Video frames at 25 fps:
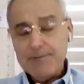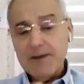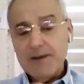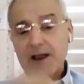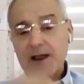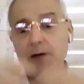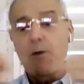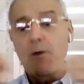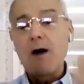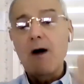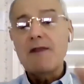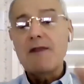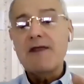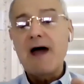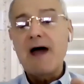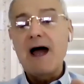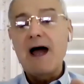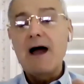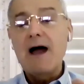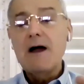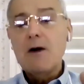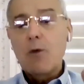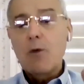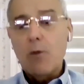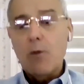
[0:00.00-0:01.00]
He was
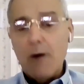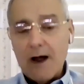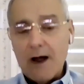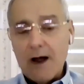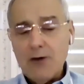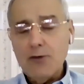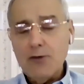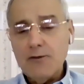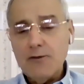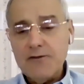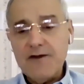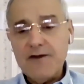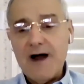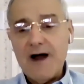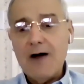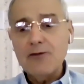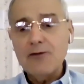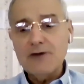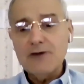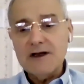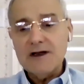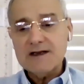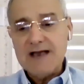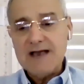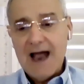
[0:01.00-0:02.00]
the one who
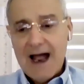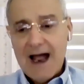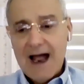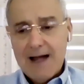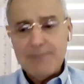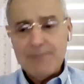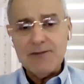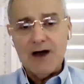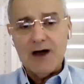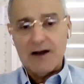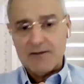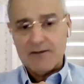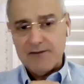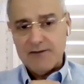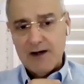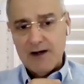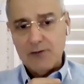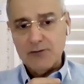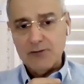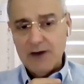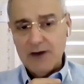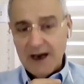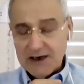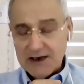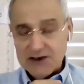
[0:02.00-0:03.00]
founded Hamdard
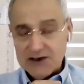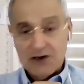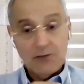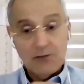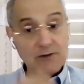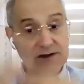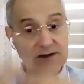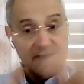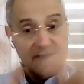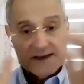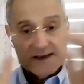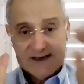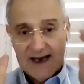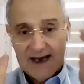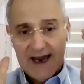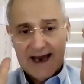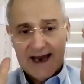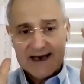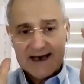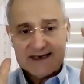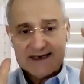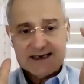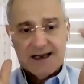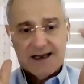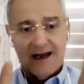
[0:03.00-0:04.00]
Foundation, which is
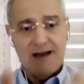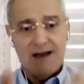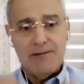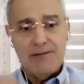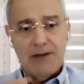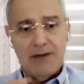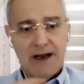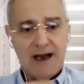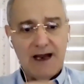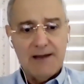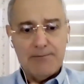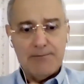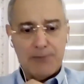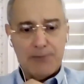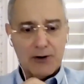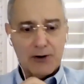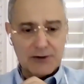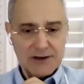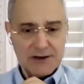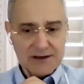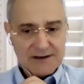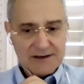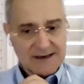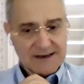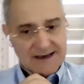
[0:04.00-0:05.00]
extremely
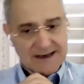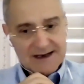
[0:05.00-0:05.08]
important.